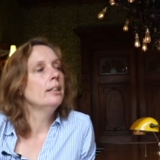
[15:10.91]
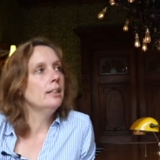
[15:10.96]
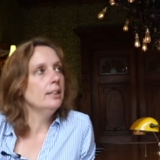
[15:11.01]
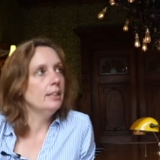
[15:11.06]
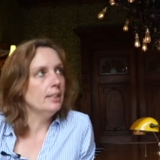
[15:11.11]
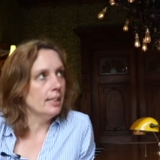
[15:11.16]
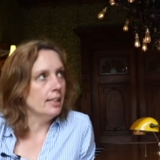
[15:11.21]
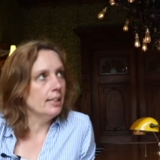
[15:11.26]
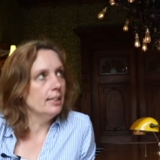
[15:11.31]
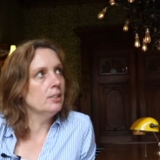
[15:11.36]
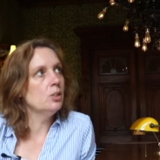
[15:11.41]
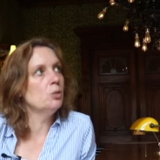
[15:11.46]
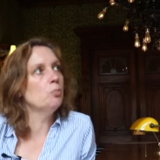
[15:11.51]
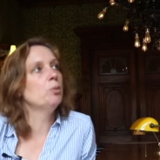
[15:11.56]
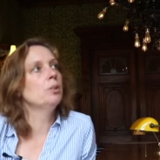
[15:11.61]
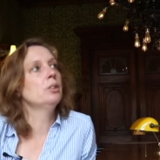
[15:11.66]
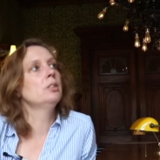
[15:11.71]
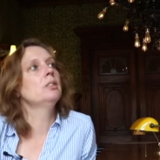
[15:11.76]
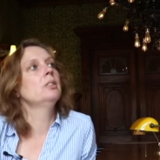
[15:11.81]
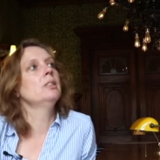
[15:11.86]
Yes,
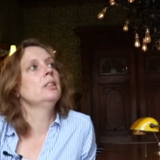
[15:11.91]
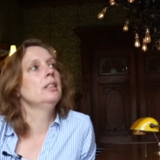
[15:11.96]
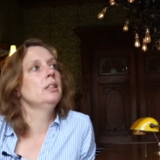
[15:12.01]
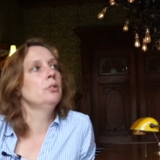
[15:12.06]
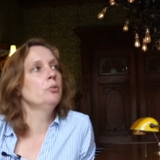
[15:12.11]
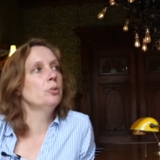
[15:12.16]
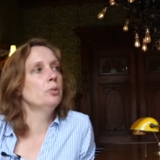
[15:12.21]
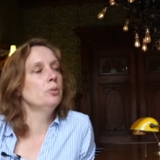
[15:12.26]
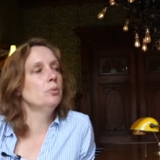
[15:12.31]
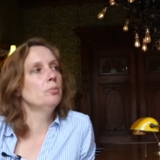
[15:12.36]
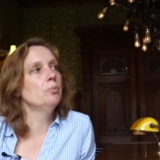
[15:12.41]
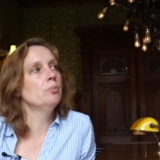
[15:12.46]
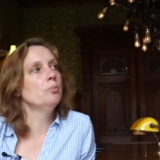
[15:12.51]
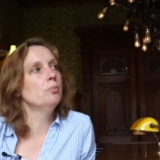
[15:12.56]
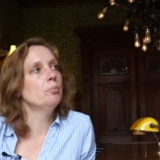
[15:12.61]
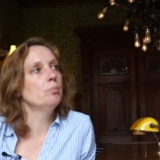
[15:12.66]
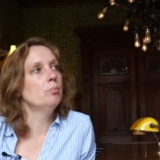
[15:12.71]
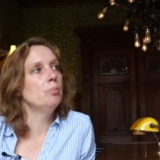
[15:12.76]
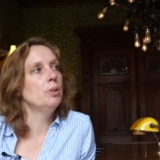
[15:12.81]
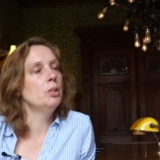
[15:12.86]
but even
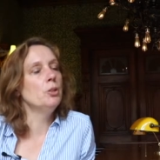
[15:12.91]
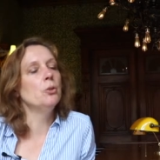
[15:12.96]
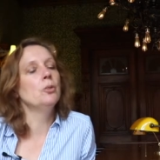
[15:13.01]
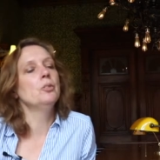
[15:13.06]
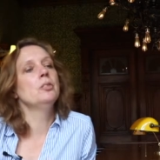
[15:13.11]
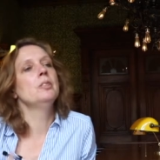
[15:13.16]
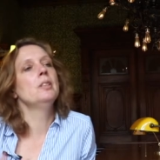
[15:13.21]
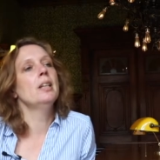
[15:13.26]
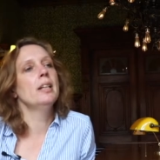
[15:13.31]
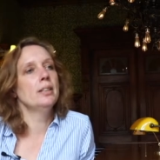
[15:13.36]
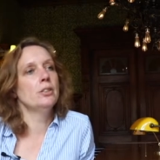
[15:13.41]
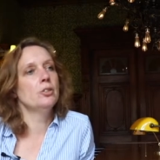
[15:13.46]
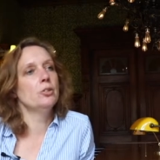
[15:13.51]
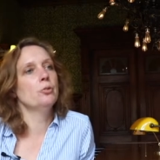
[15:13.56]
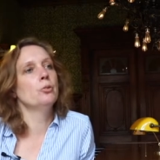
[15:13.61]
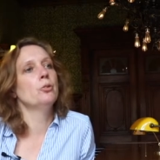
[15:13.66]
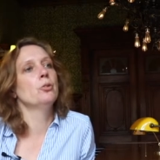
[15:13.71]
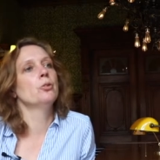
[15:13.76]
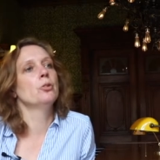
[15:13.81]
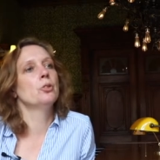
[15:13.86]
beyond that,
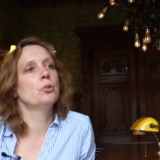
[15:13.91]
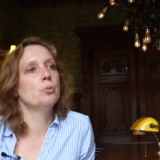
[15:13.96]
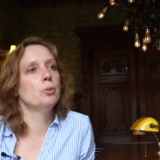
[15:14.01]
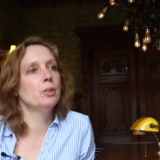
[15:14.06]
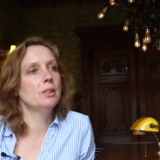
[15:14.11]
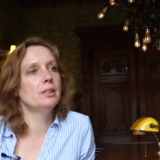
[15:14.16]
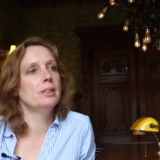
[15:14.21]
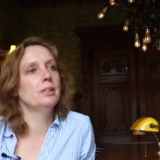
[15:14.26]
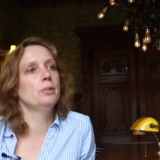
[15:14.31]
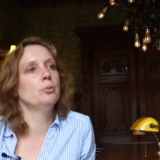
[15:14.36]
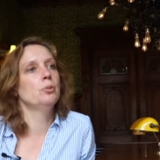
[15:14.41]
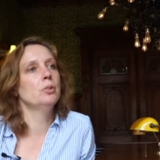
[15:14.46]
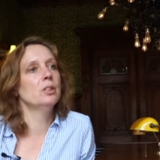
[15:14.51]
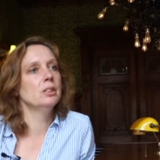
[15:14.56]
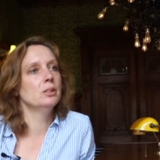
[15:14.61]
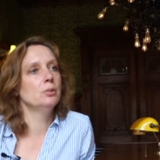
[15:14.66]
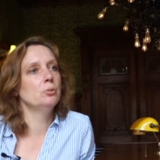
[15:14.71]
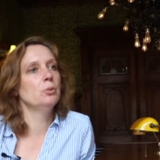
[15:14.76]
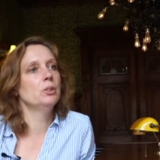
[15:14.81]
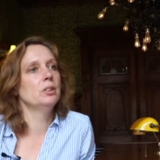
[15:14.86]
of course, what,
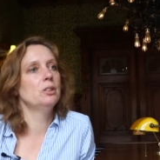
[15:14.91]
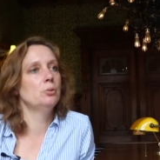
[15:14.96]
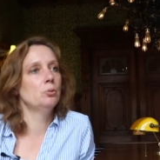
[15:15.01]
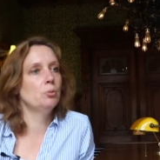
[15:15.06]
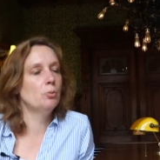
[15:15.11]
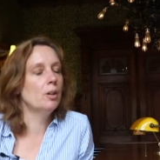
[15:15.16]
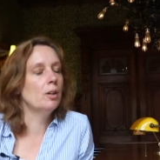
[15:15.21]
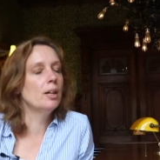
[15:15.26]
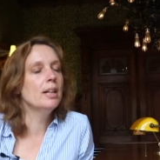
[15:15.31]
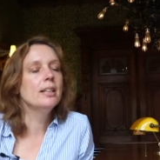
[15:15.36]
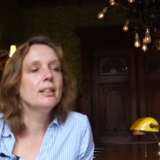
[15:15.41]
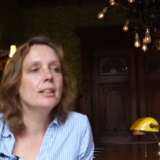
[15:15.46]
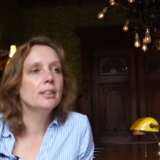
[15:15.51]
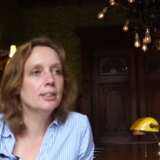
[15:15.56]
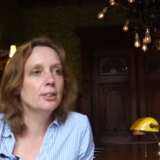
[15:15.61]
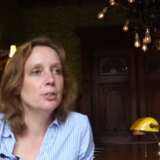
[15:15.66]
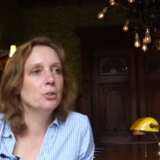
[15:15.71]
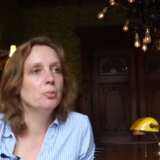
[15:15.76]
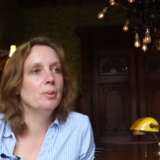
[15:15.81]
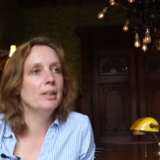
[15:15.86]
what, what, why
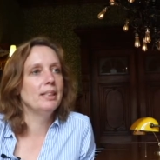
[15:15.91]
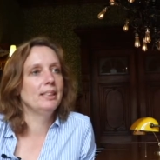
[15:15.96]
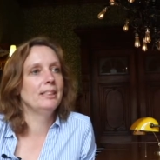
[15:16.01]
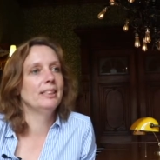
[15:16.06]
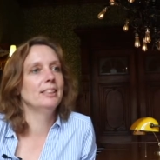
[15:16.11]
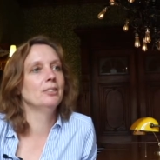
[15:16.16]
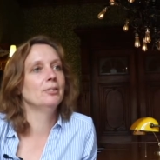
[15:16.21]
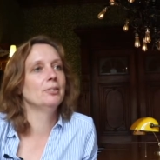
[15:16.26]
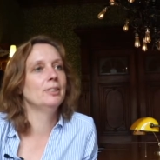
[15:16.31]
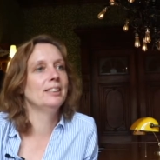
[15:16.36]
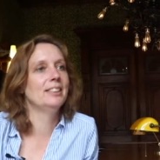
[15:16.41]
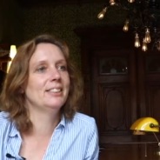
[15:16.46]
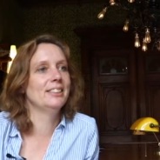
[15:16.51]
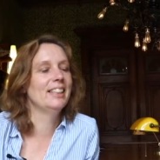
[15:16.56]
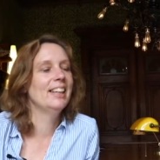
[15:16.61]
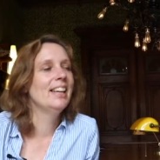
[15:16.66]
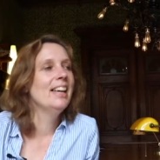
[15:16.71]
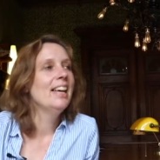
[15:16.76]
are you making a research?